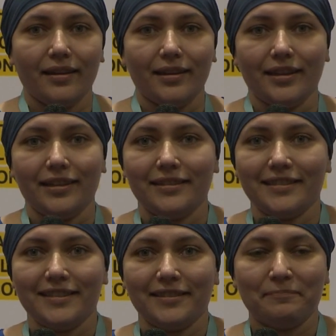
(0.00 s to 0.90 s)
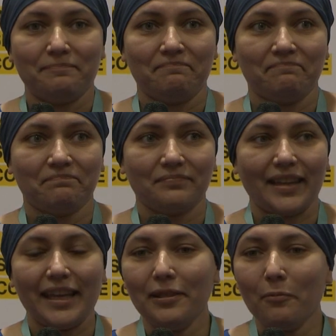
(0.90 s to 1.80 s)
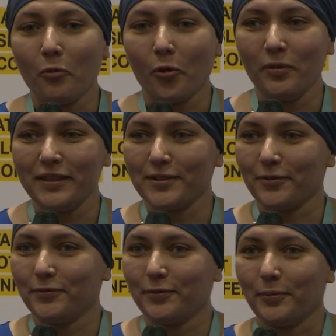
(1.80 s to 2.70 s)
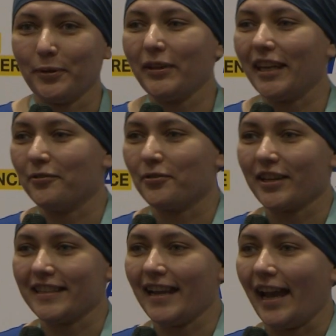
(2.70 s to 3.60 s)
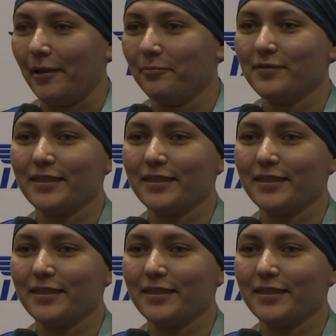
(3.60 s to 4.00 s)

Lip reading: And in the moments of when we get a free time,